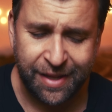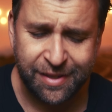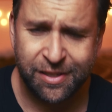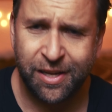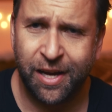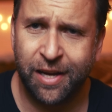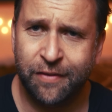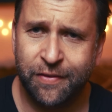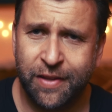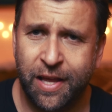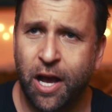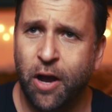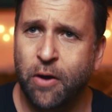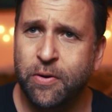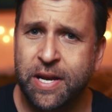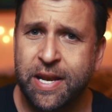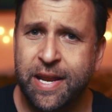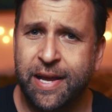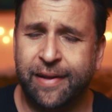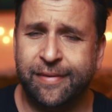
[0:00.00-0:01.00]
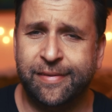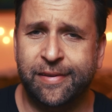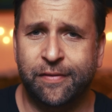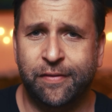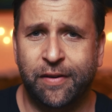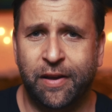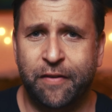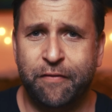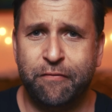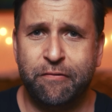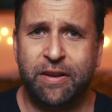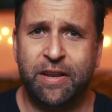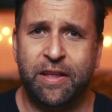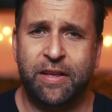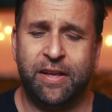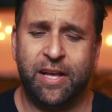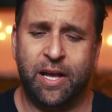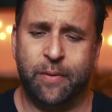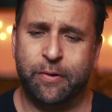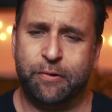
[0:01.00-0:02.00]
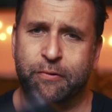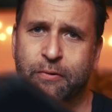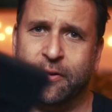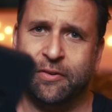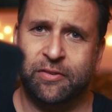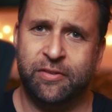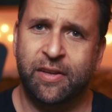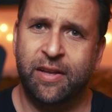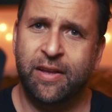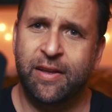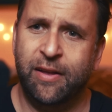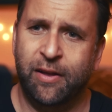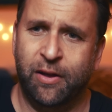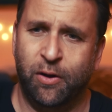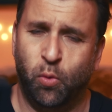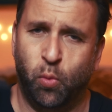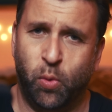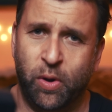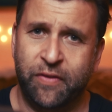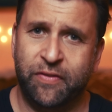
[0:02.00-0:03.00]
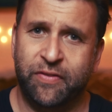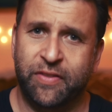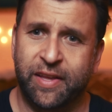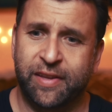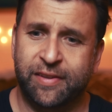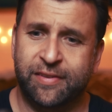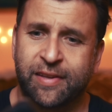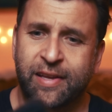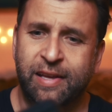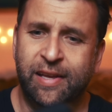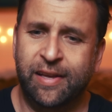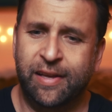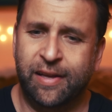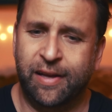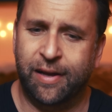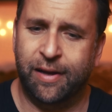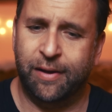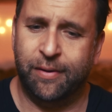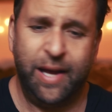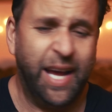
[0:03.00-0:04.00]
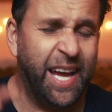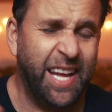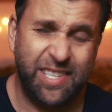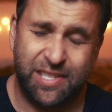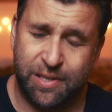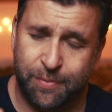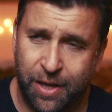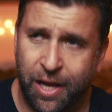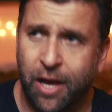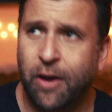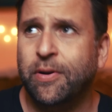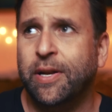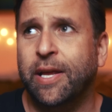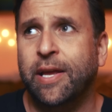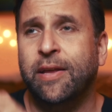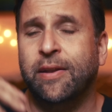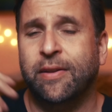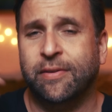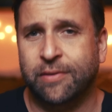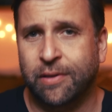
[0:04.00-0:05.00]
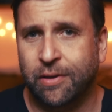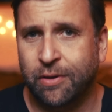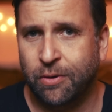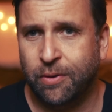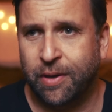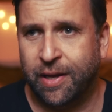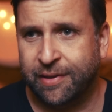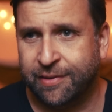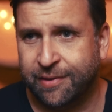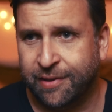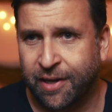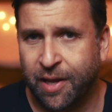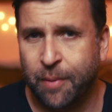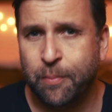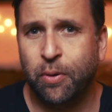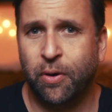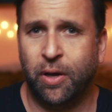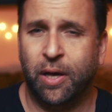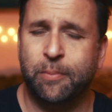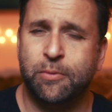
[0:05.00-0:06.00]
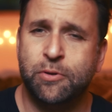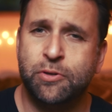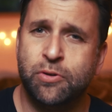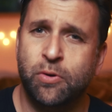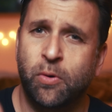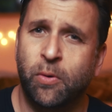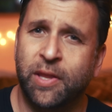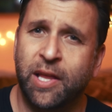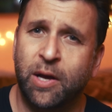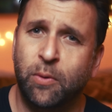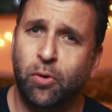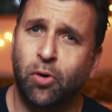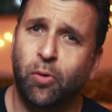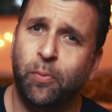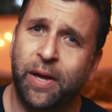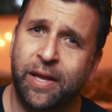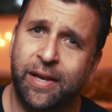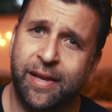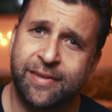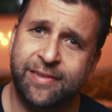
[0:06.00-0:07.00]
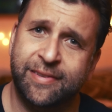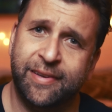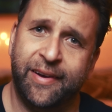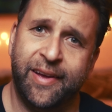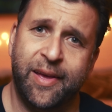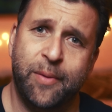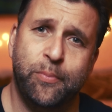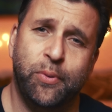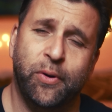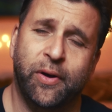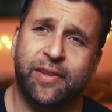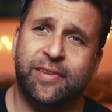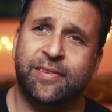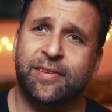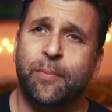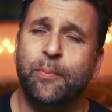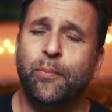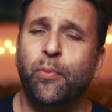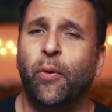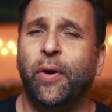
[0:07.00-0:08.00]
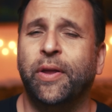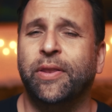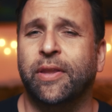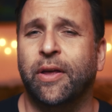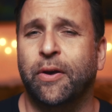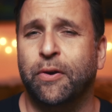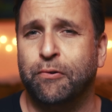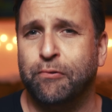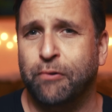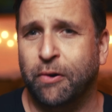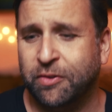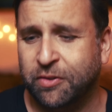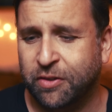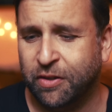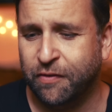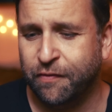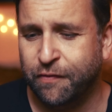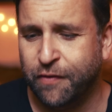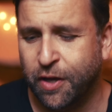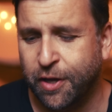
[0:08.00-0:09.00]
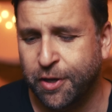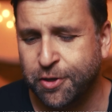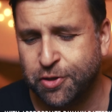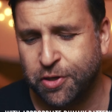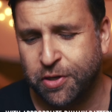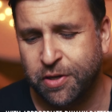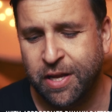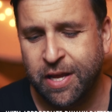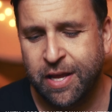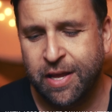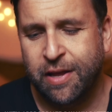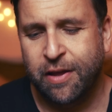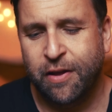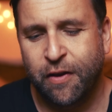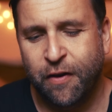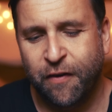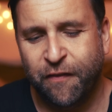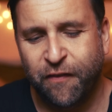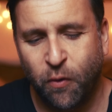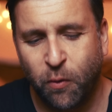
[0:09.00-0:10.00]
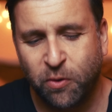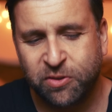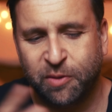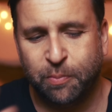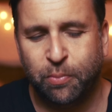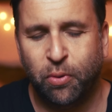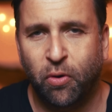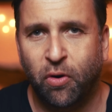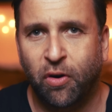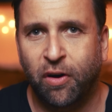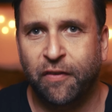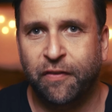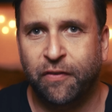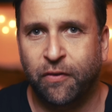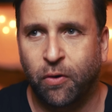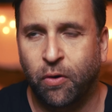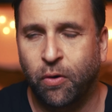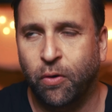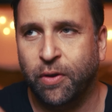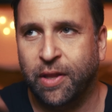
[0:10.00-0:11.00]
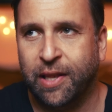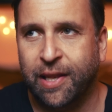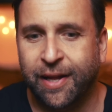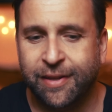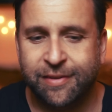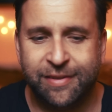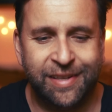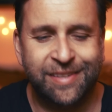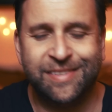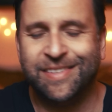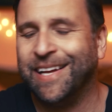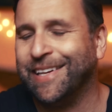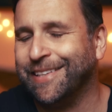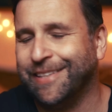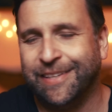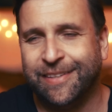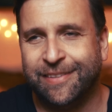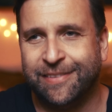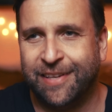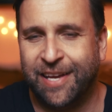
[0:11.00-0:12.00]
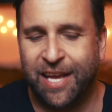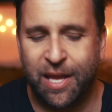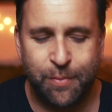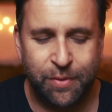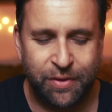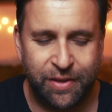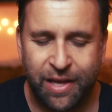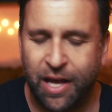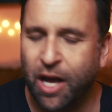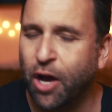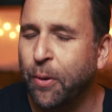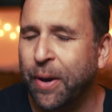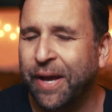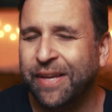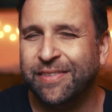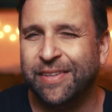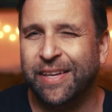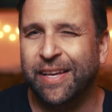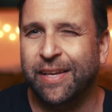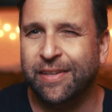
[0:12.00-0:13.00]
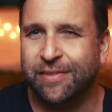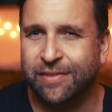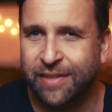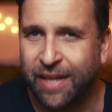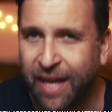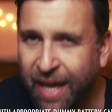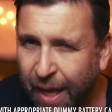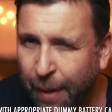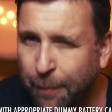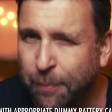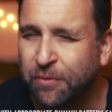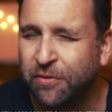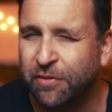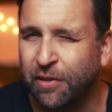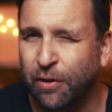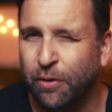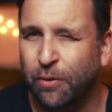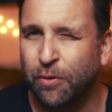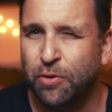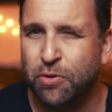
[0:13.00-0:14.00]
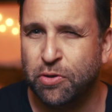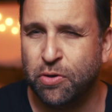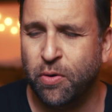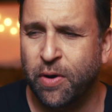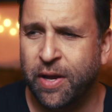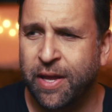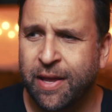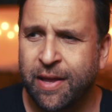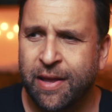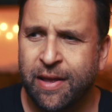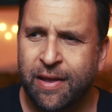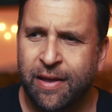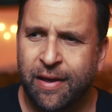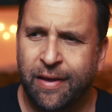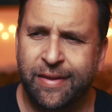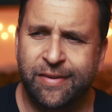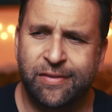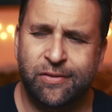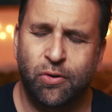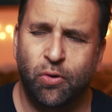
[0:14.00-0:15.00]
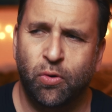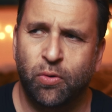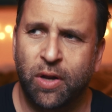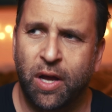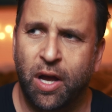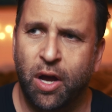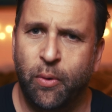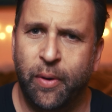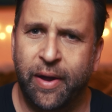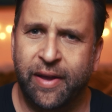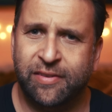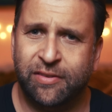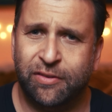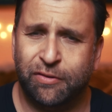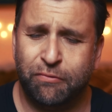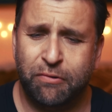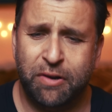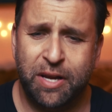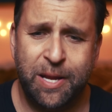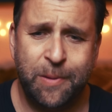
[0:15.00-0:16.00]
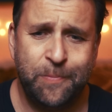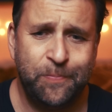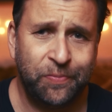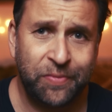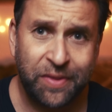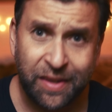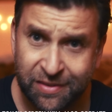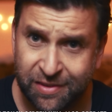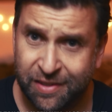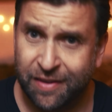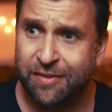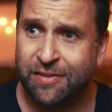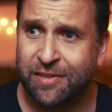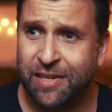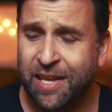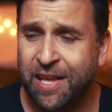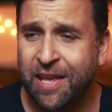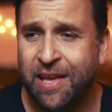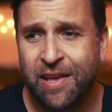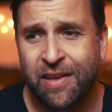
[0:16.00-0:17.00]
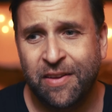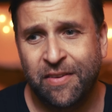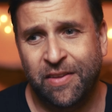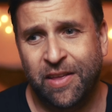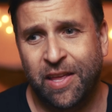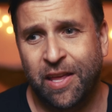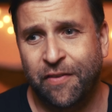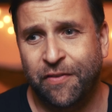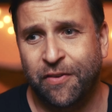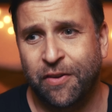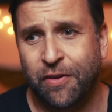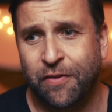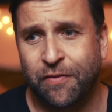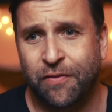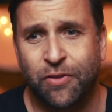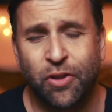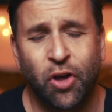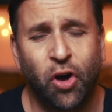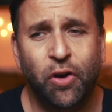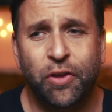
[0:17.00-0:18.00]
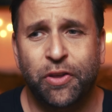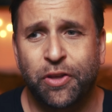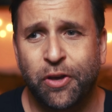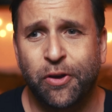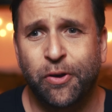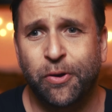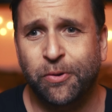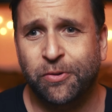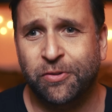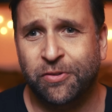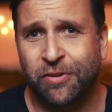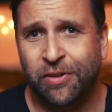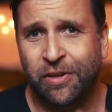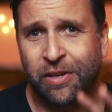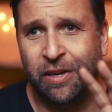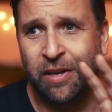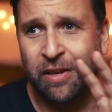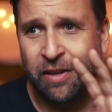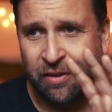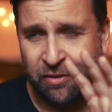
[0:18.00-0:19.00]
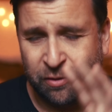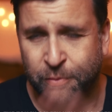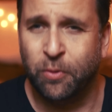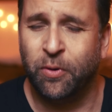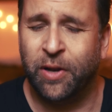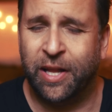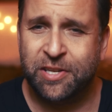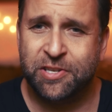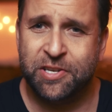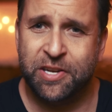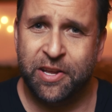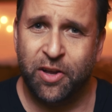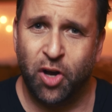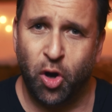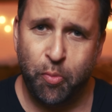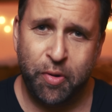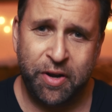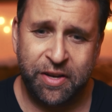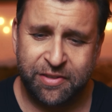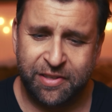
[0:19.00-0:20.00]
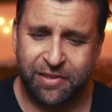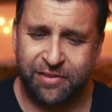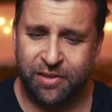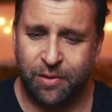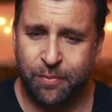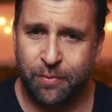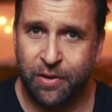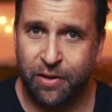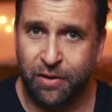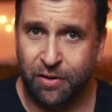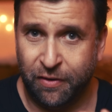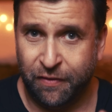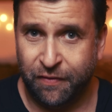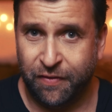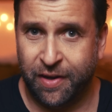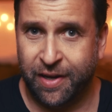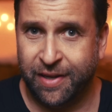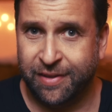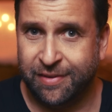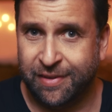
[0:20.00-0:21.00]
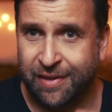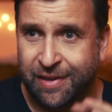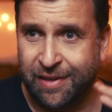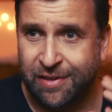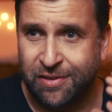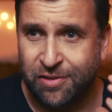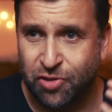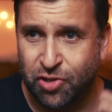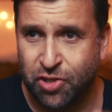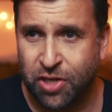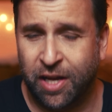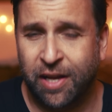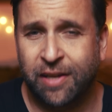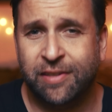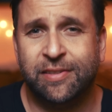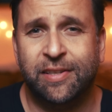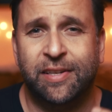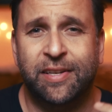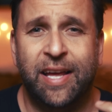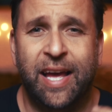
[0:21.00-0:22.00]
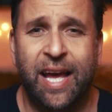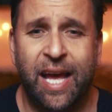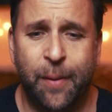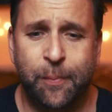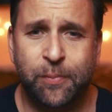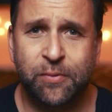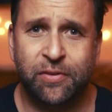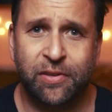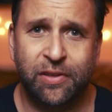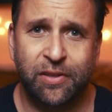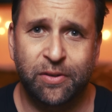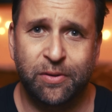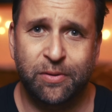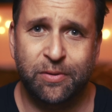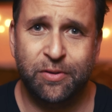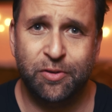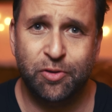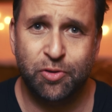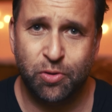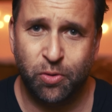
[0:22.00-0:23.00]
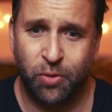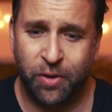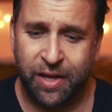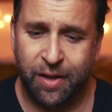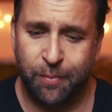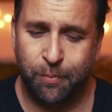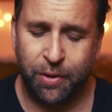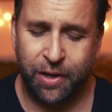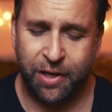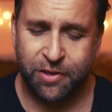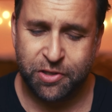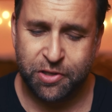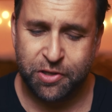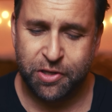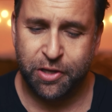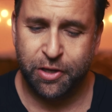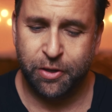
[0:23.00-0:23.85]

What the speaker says: that's kind of the only negative I've really come across with this. HDMI only, there's no SDI input. I'm sure there will be an SDI input at some point, no cross conversion. Full support for all your LUTs, exactly the same. The OS is an absolute joy, and it's called OS 3. Seriously, if you've not used SmallHD operating system, you'll find it is just an absolute joy and pleasure to